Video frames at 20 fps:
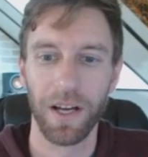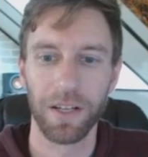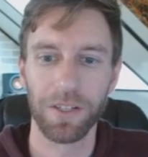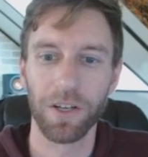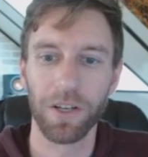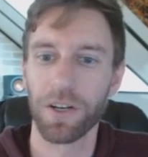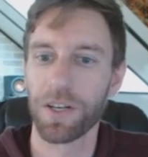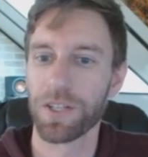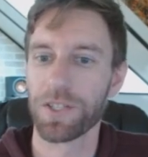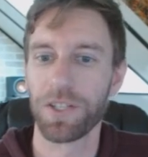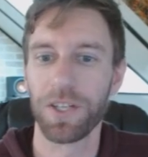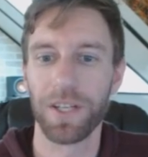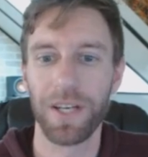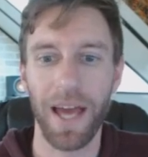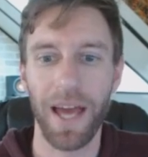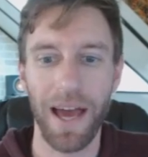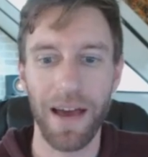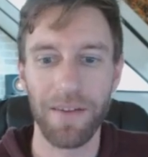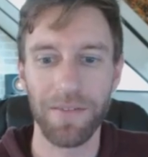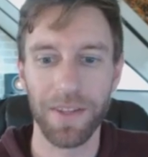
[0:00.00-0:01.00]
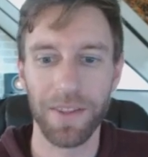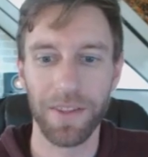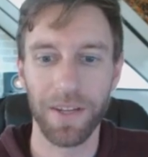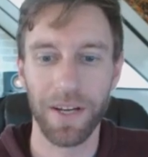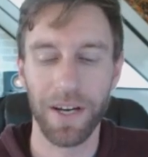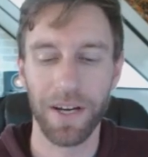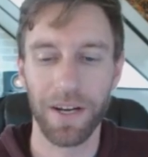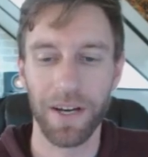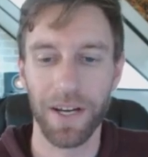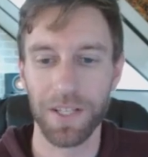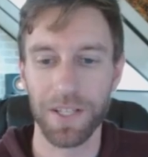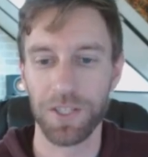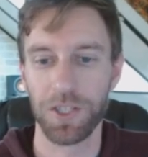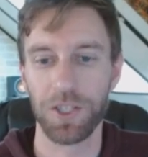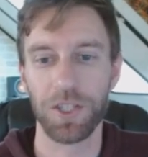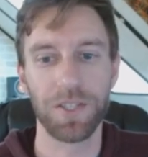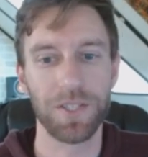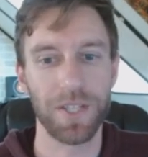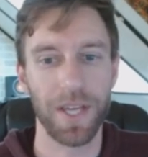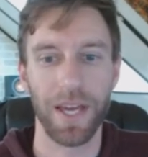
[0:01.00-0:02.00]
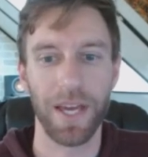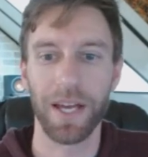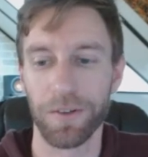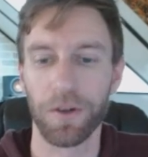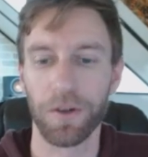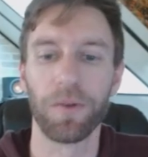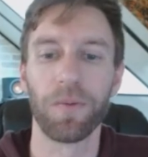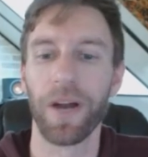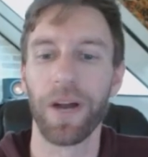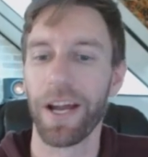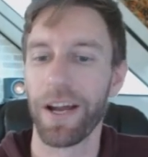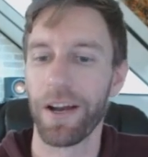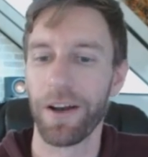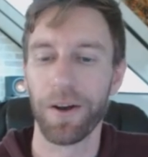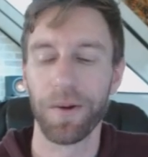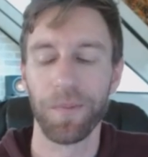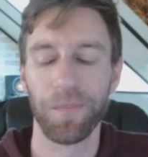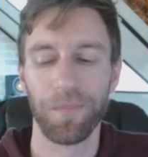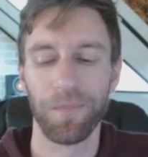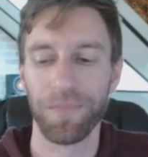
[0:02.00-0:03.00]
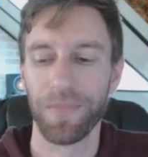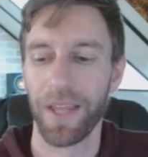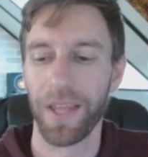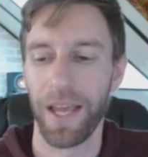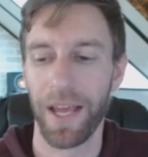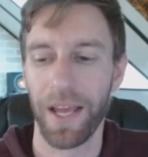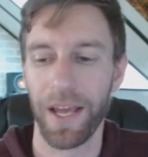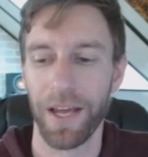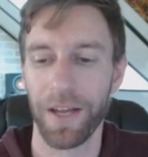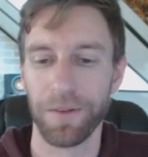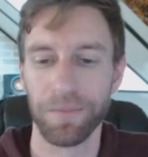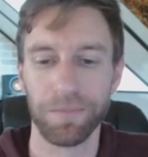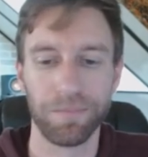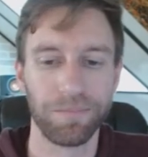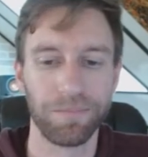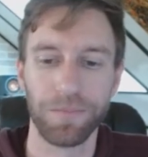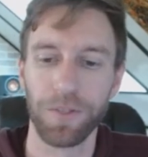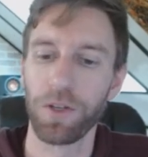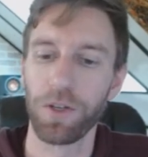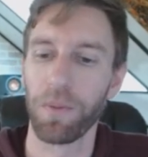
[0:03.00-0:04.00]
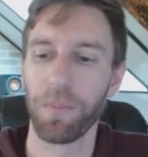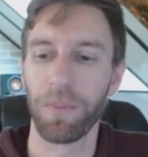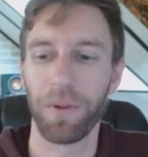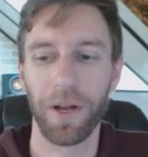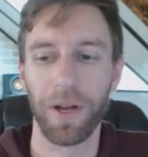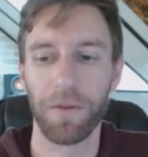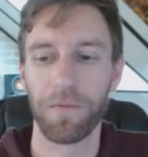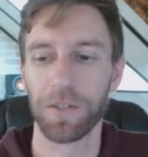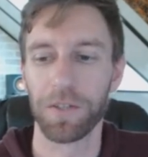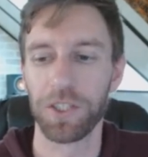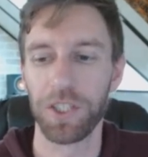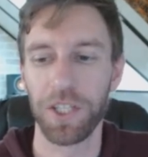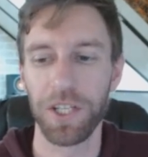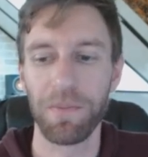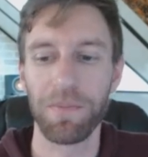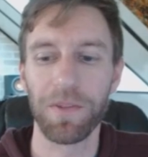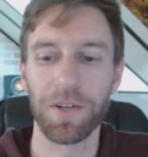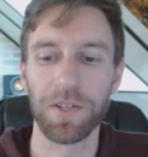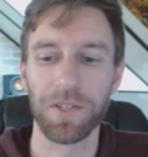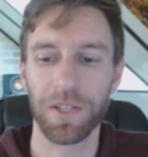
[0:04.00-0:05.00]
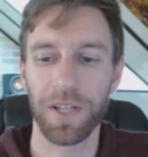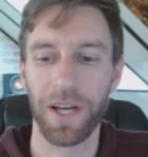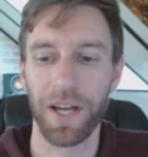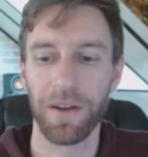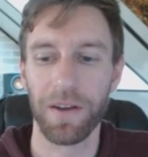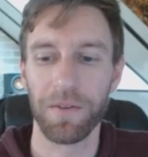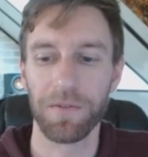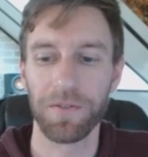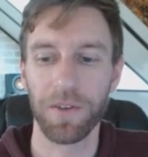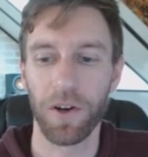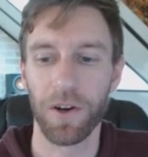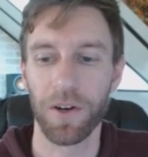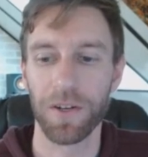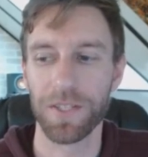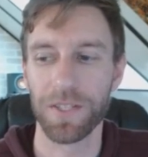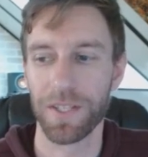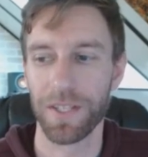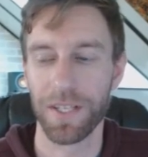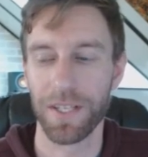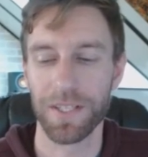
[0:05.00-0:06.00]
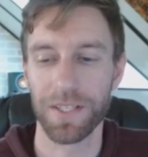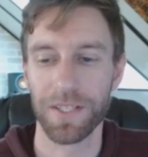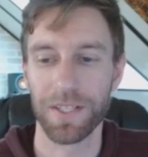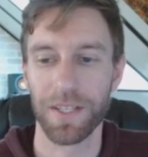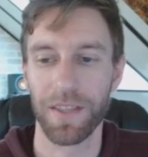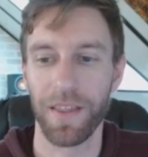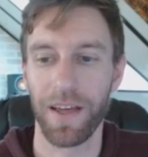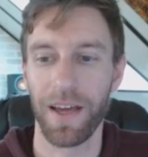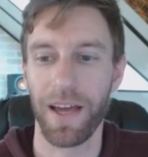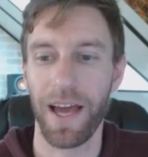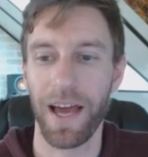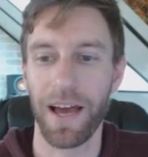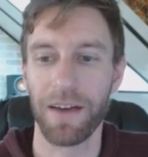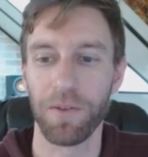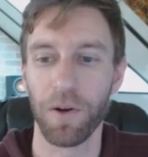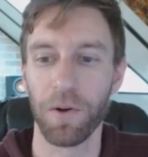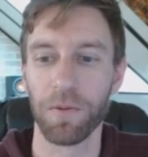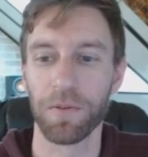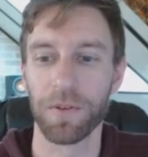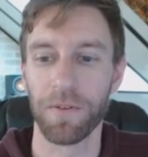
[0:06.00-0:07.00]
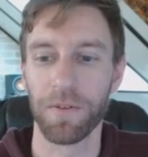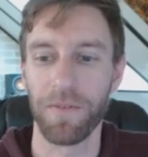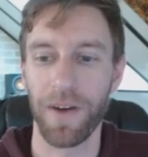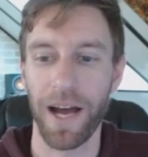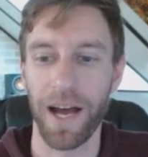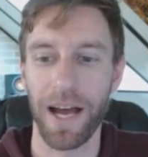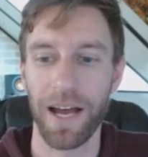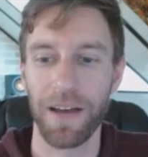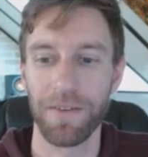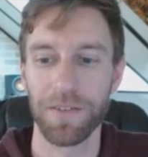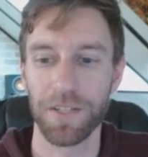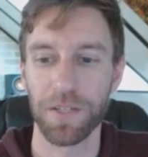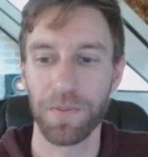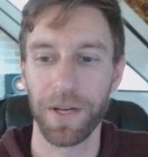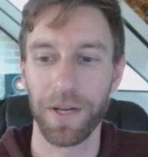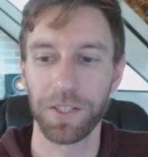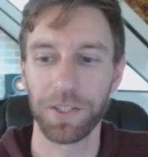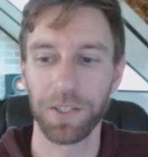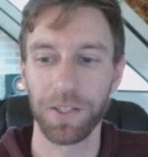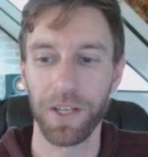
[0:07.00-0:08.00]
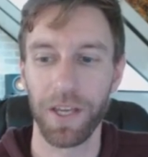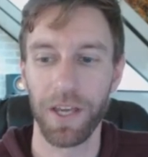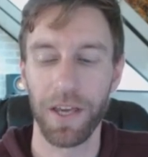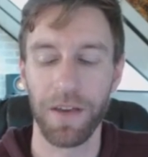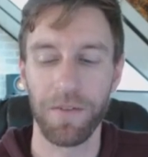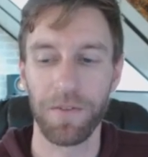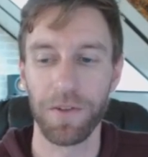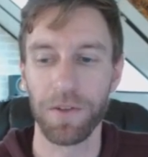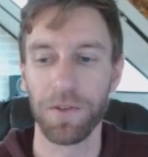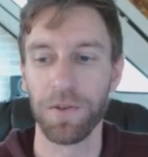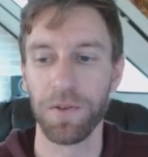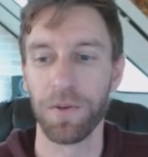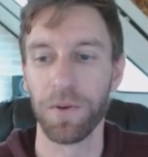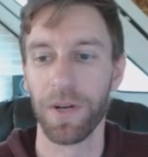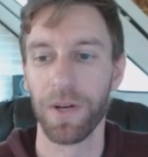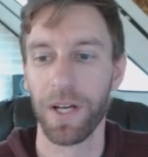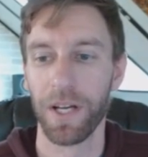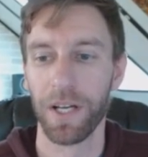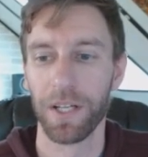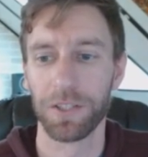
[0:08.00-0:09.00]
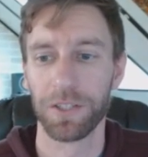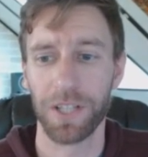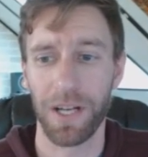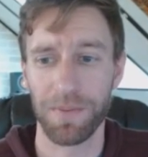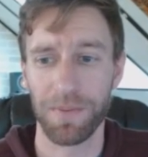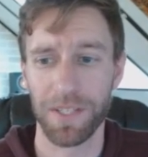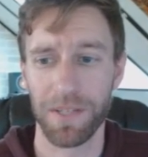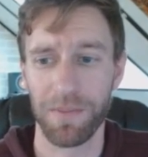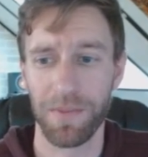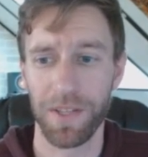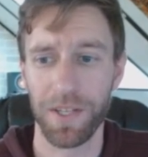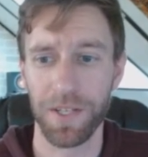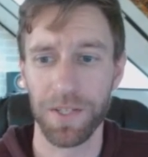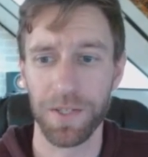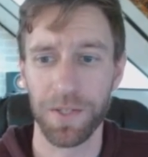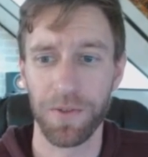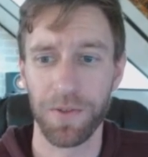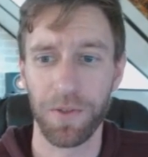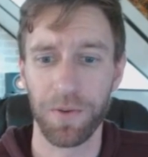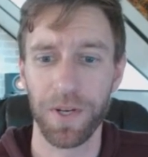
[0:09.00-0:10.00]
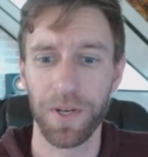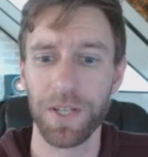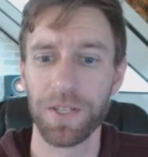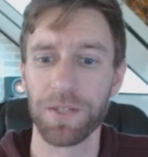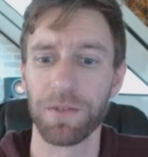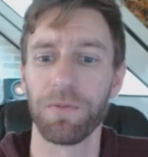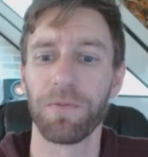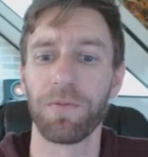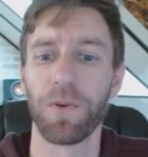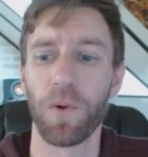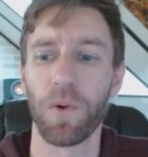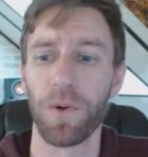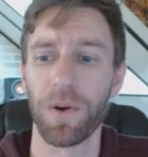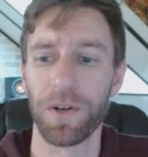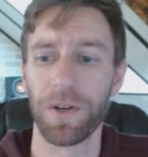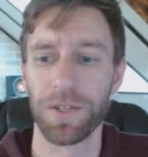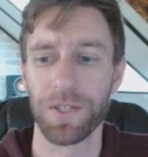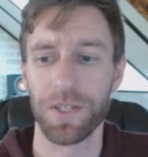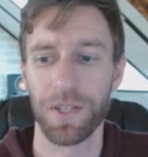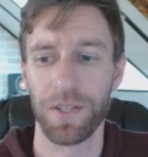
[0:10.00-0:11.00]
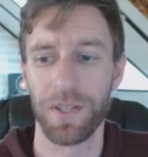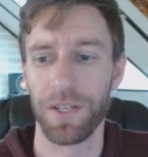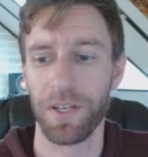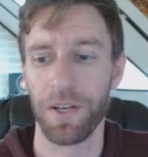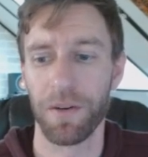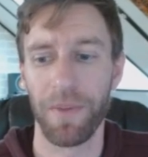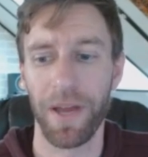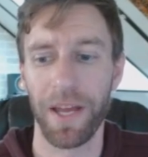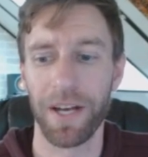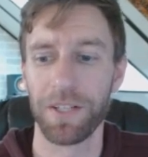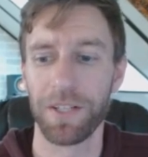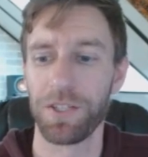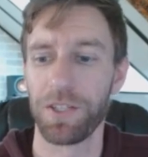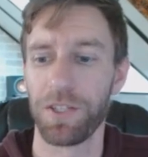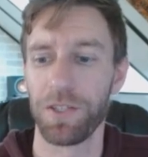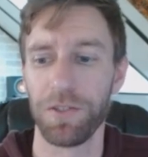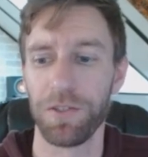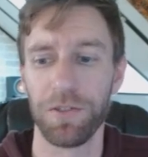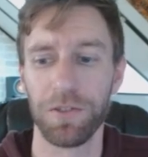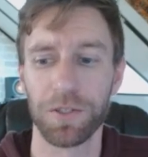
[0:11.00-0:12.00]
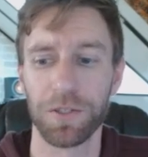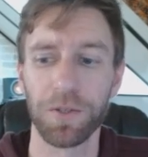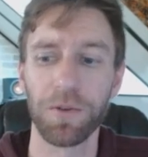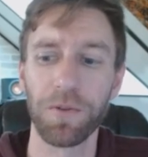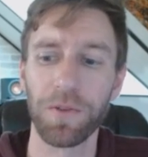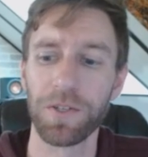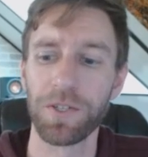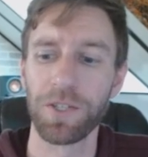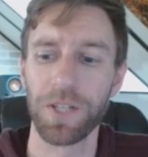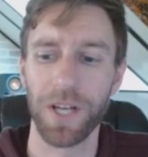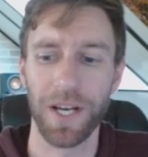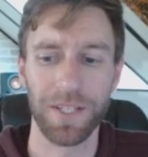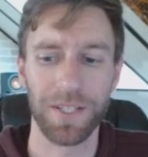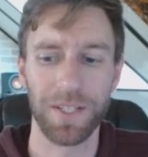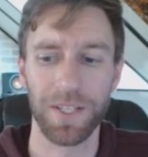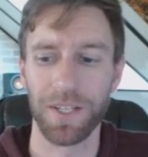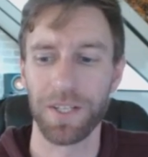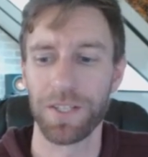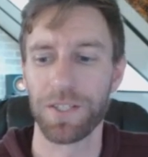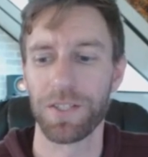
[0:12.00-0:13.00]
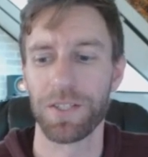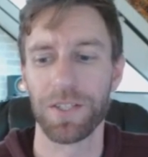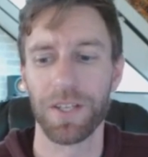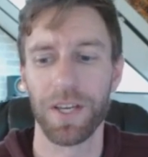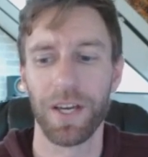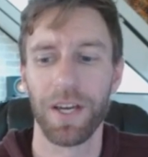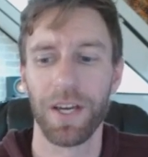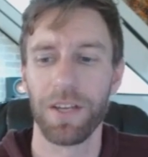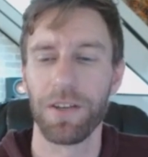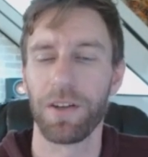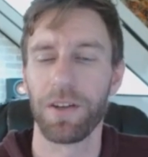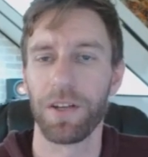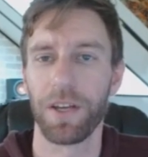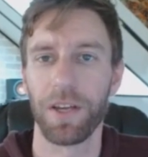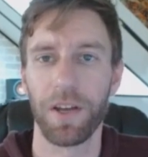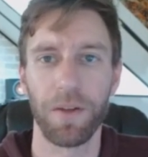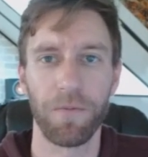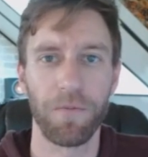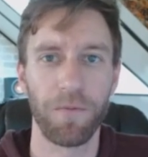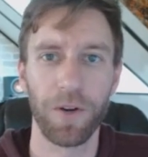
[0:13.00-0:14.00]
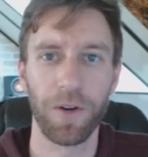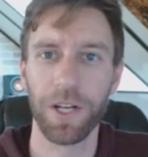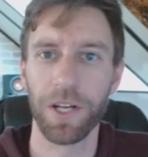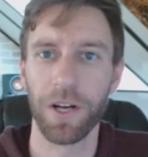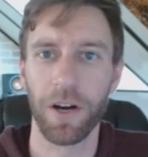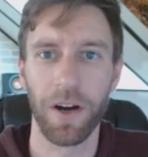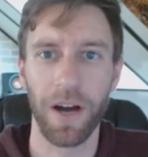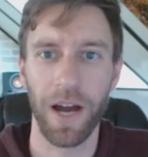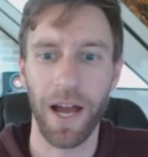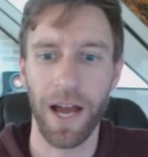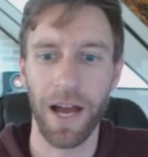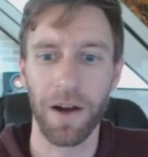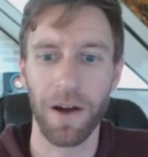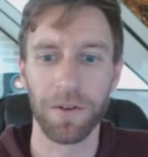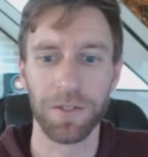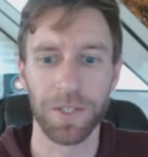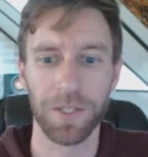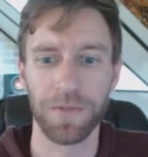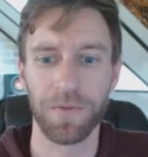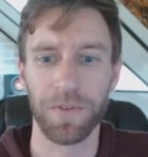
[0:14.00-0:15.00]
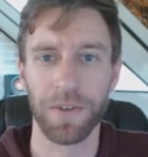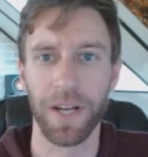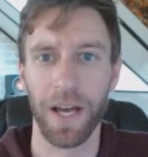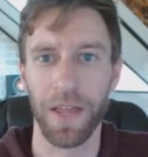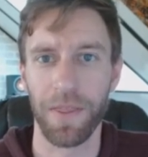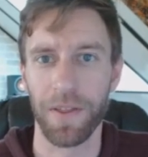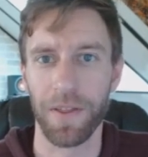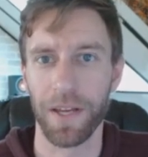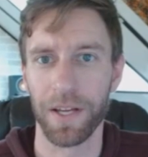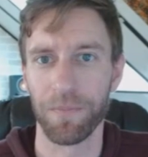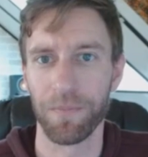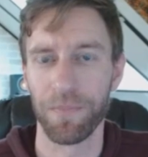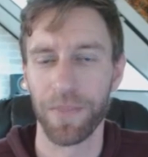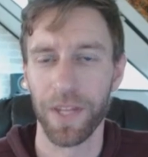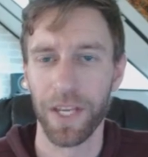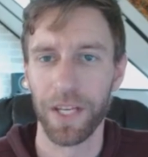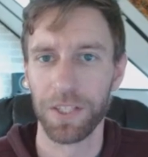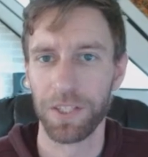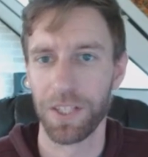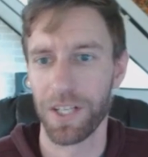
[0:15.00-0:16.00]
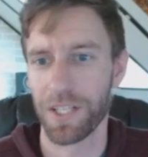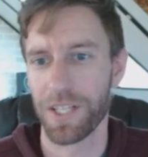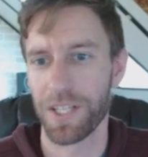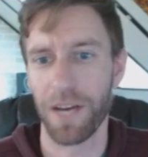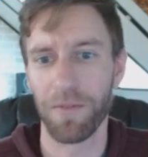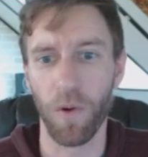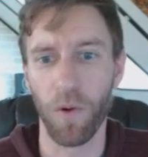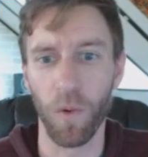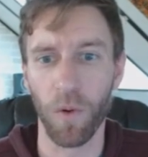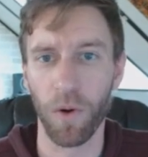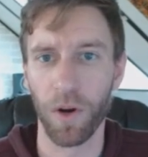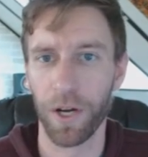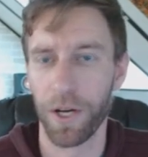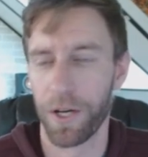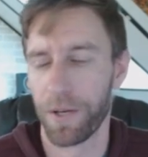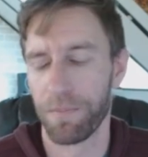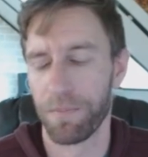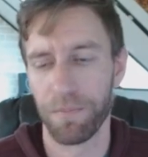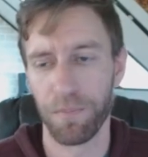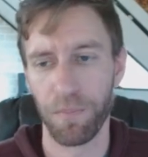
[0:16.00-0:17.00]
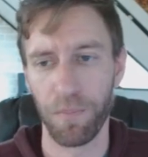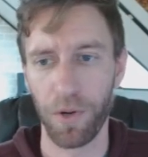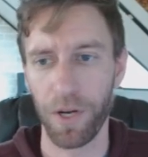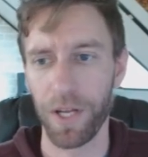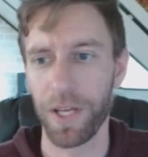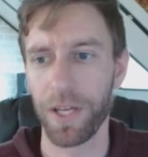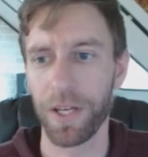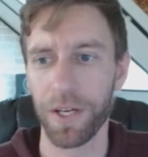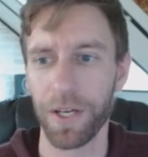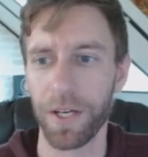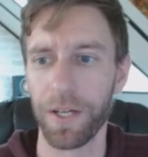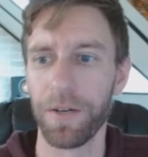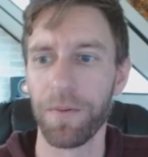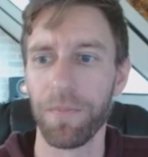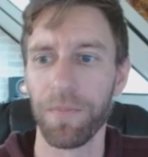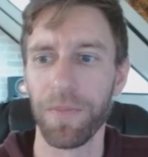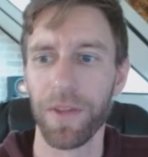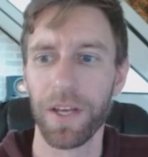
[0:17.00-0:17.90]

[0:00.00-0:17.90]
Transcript: Yara is good to have in there as she's a rare, and you can play her for cheap. There's a lot of cards in this that have over 5, especially if you drop some of these 3s and 4s and then you're managed to Truth and Justice. You can get a free Yara out just for nothing. She does have Aura, pretty good.